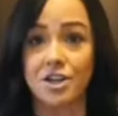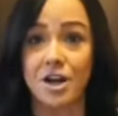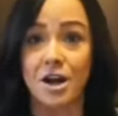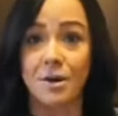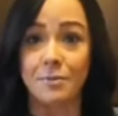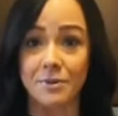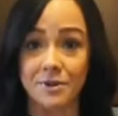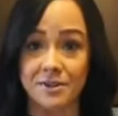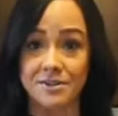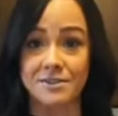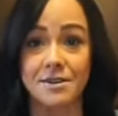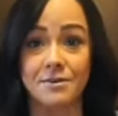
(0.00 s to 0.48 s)

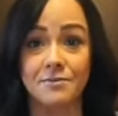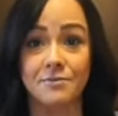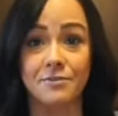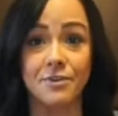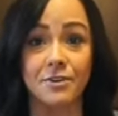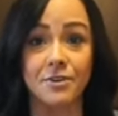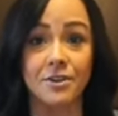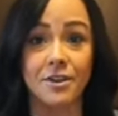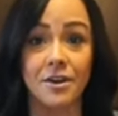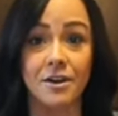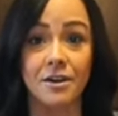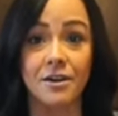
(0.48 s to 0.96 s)
shop except
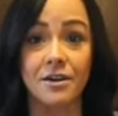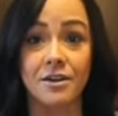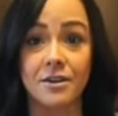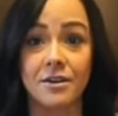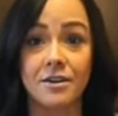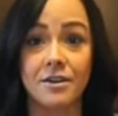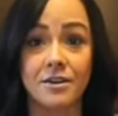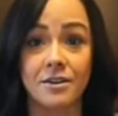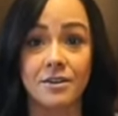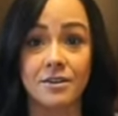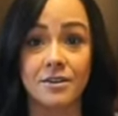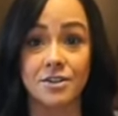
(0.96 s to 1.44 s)
for the
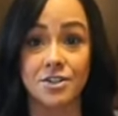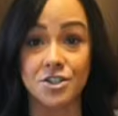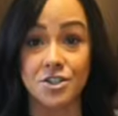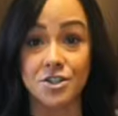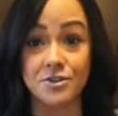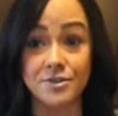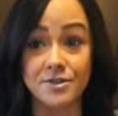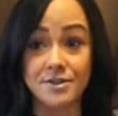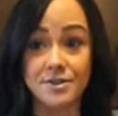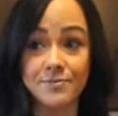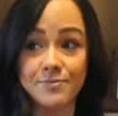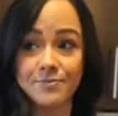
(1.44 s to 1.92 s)

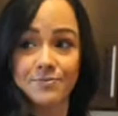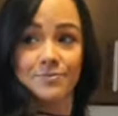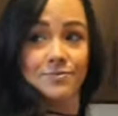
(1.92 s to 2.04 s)
shoes.